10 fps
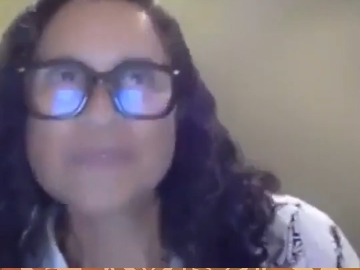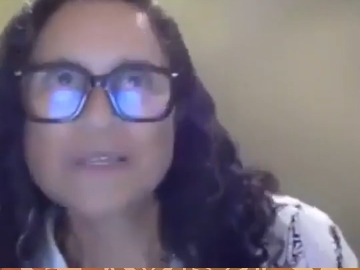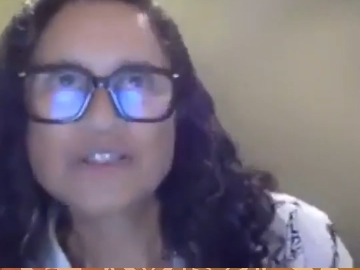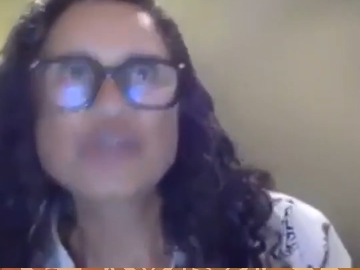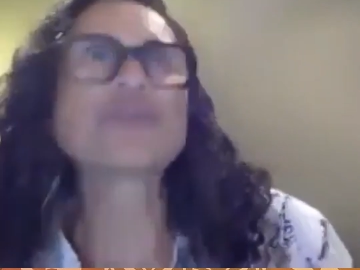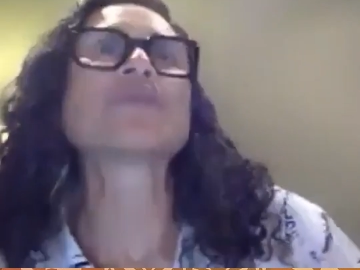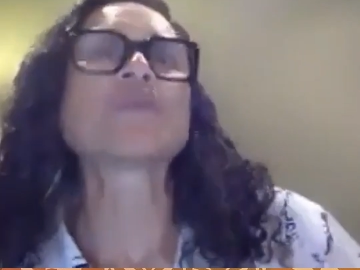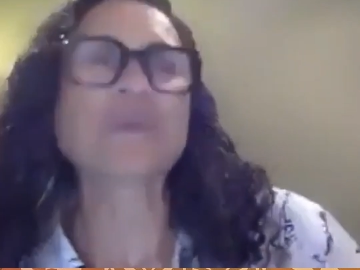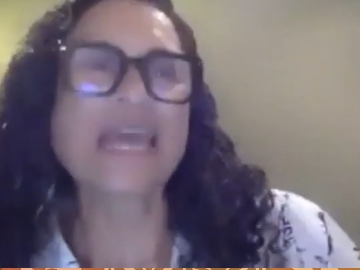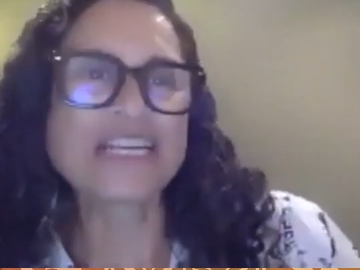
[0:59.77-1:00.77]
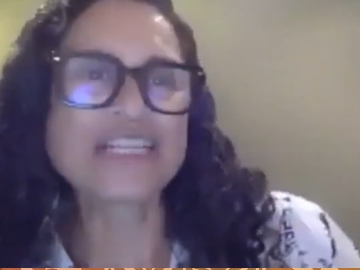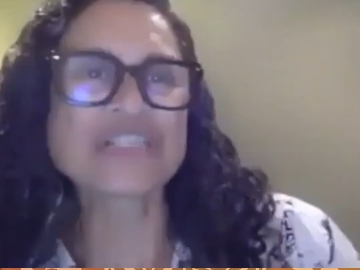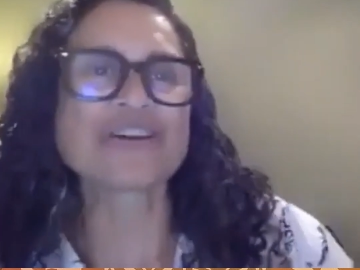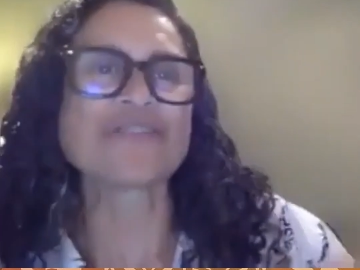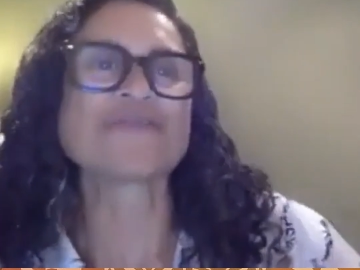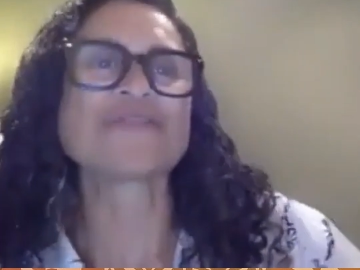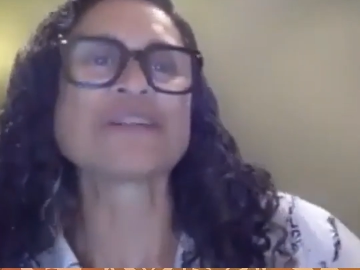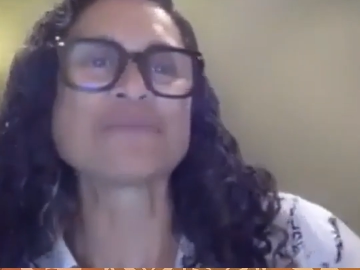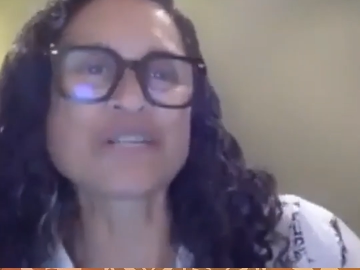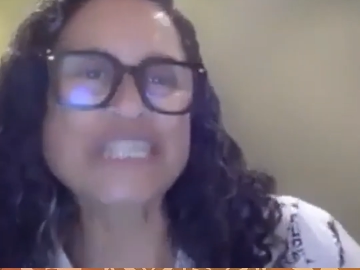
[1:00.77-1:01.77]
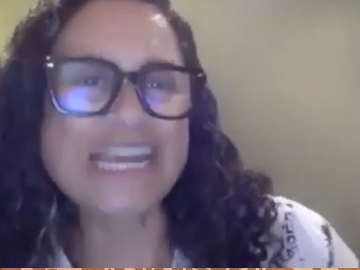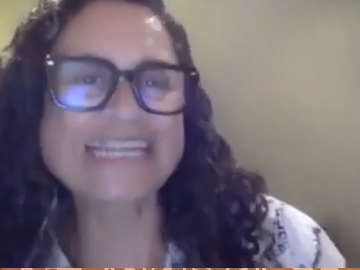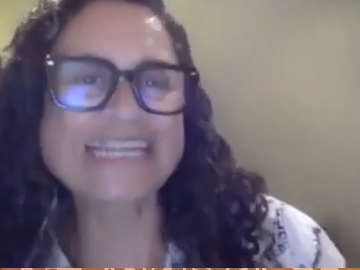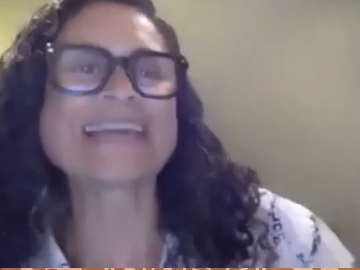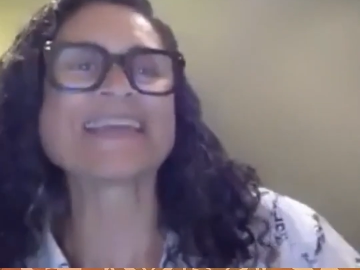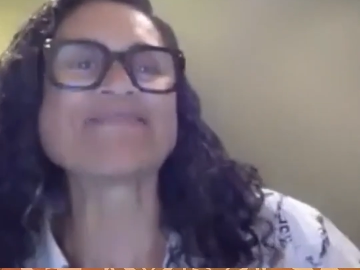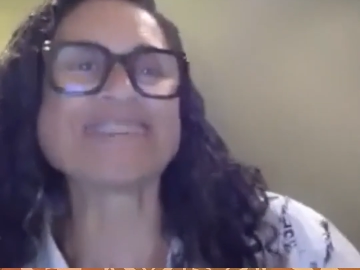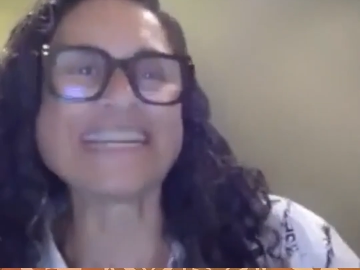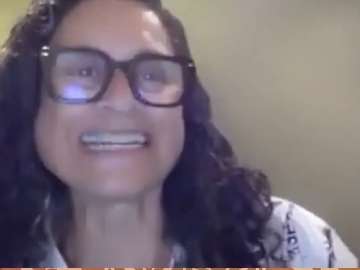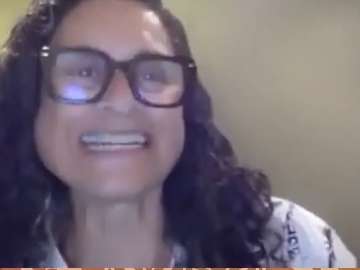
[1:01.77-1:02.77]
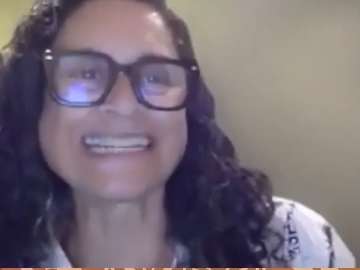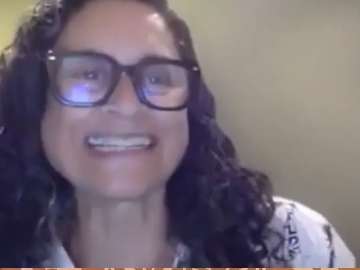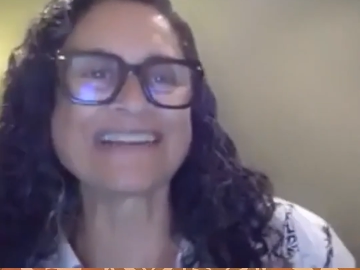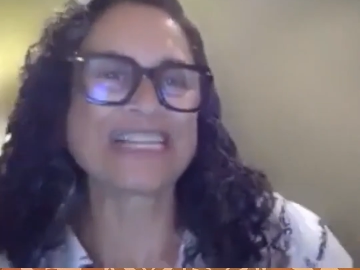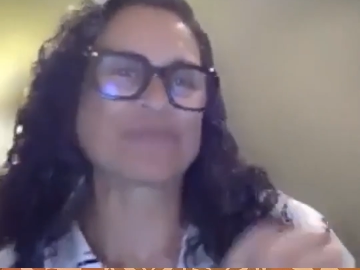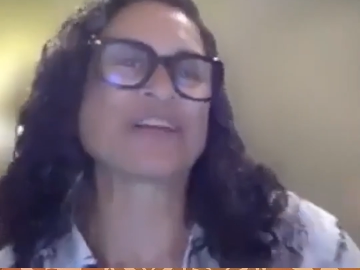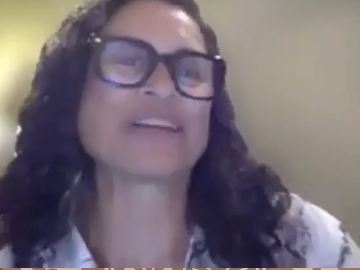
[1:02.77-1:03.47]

turn the pages over and pretend like they're reading. That's what I